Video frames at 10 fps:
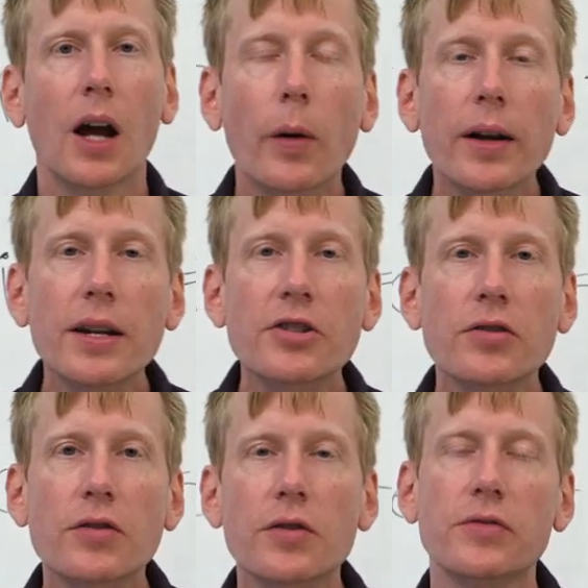Now, in
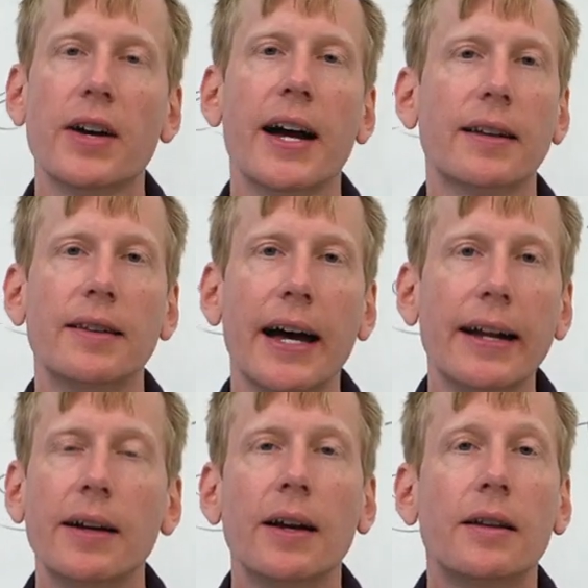addition to the fact
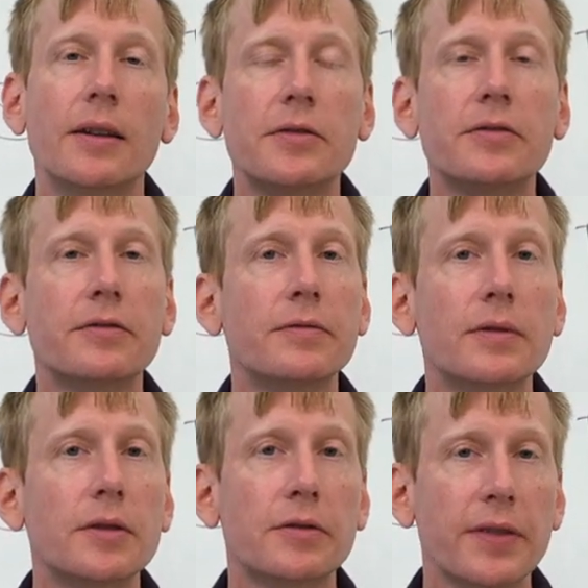that
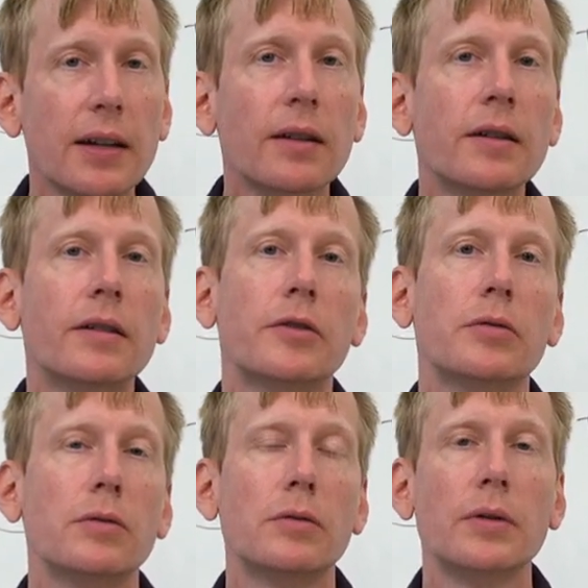the failure
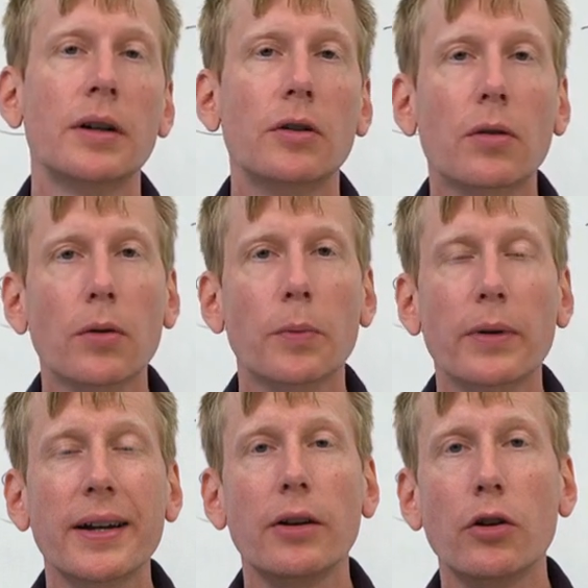to
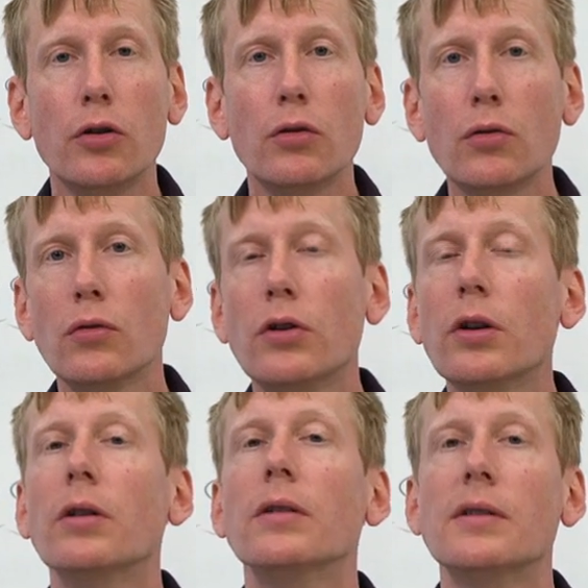incorporate new
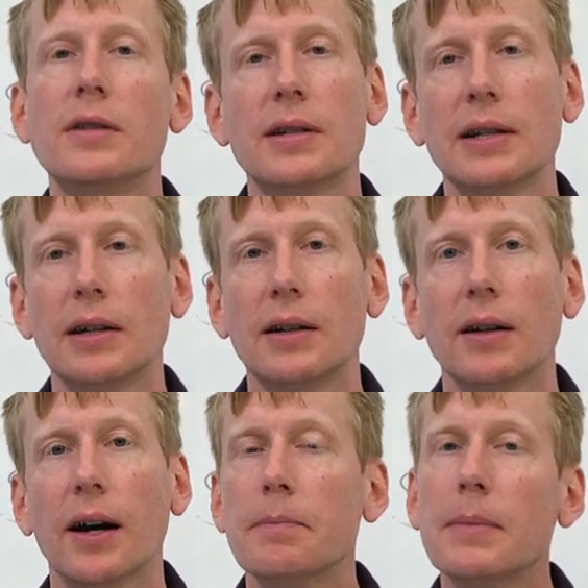goods
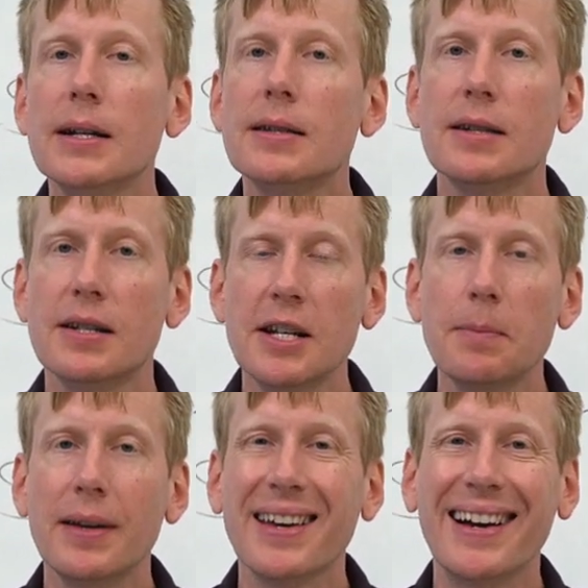makes the
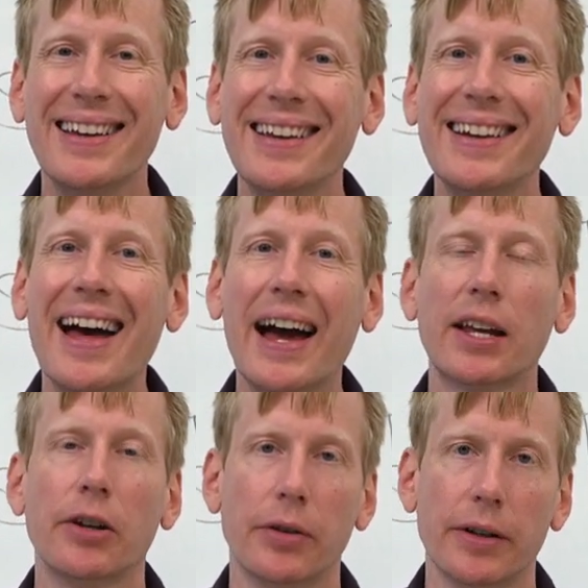CPI
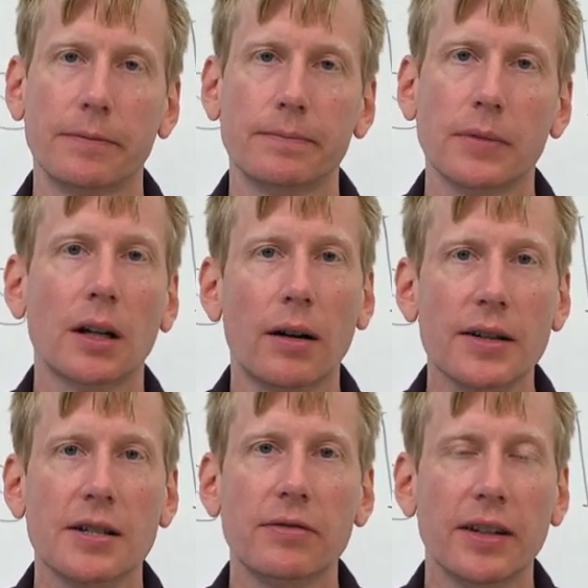inaccurate, the
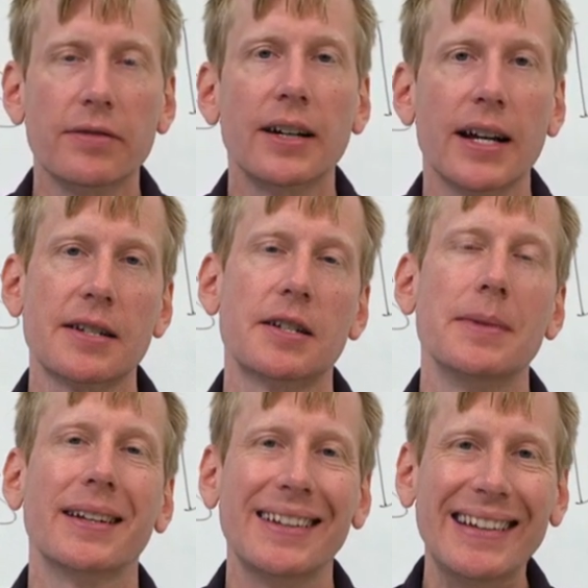cost of living
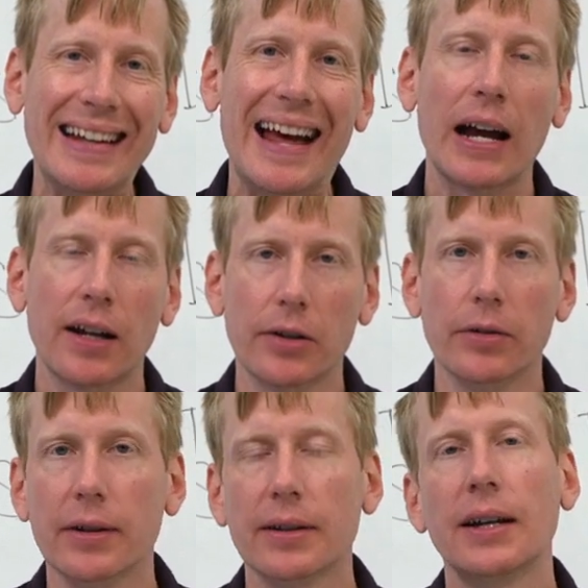estimate
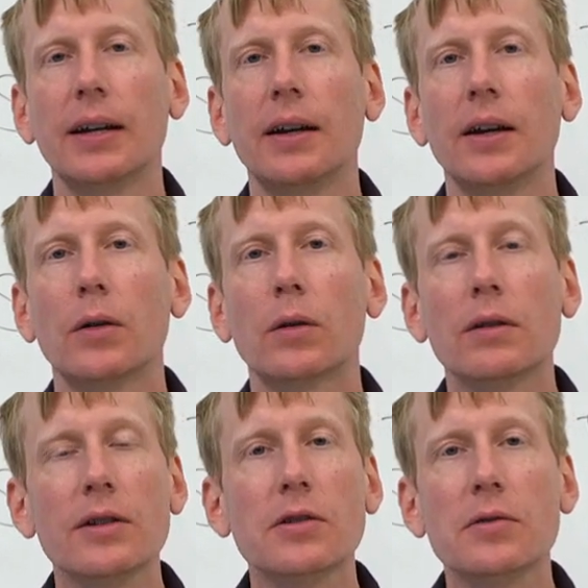inaccurate.
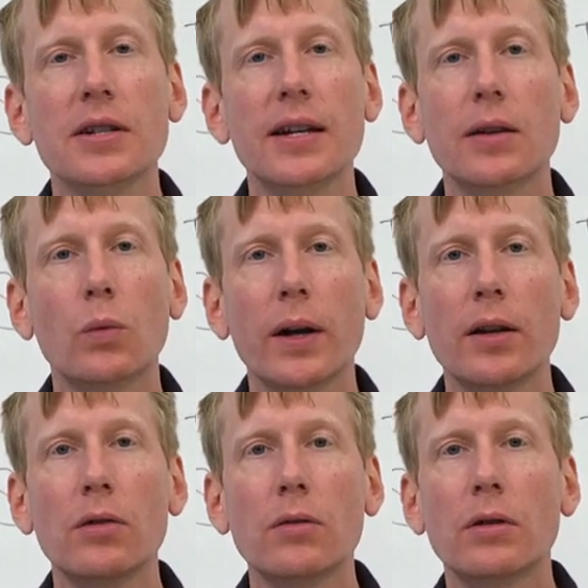We'd also say that
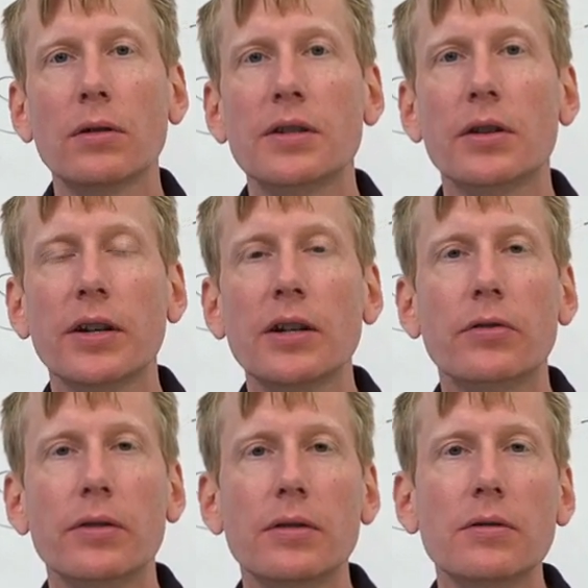when new goods are
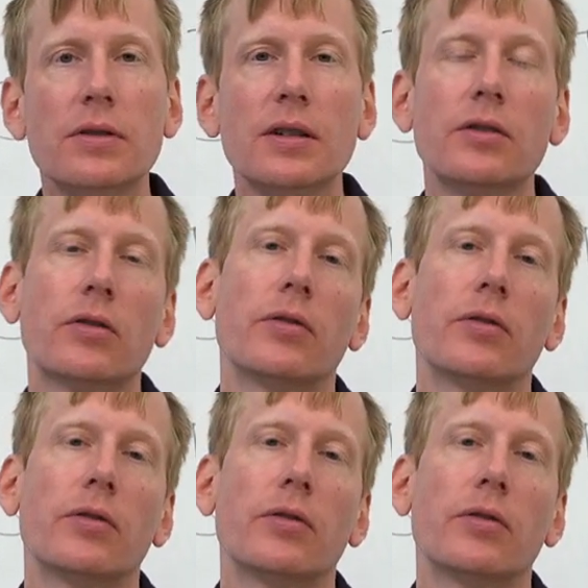introduced and